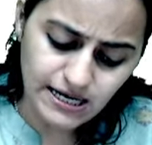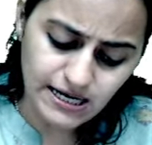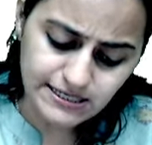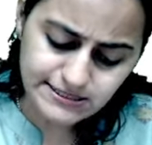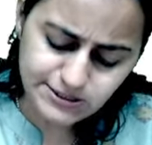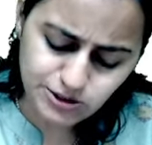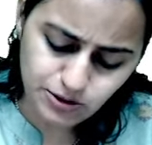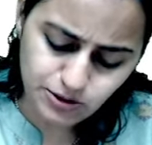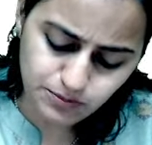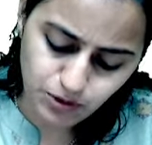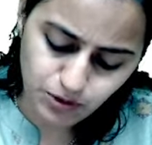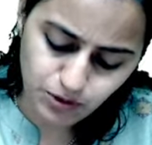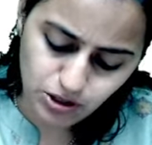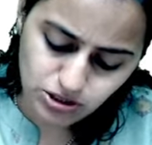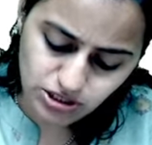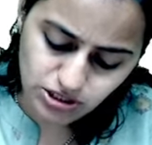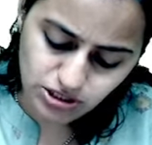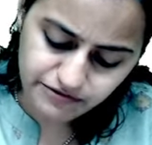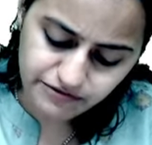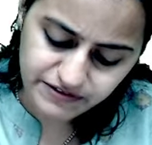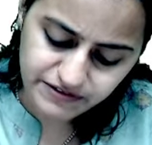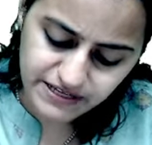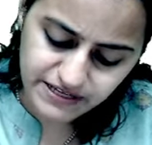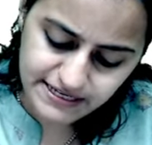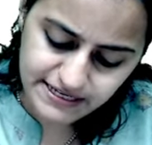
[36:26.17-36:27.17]
So, both
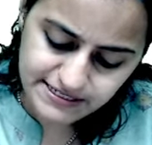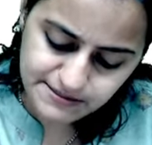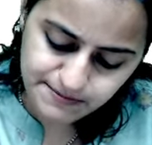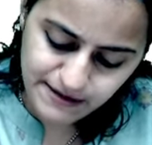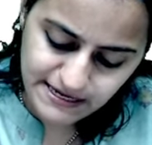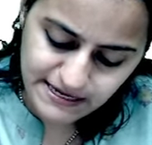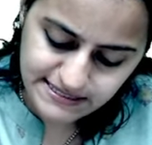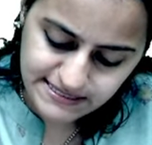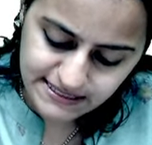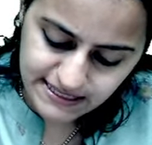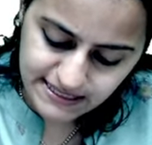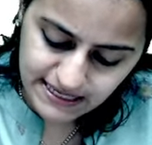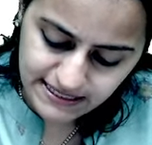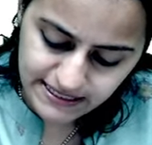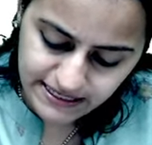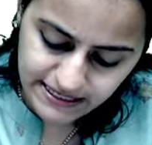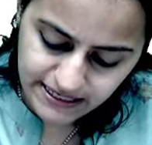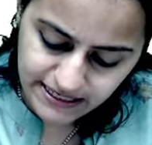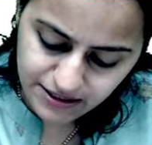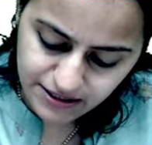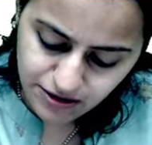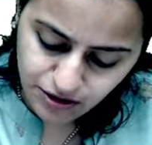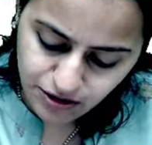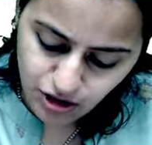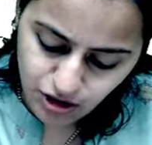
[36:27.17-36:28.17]
of these basically it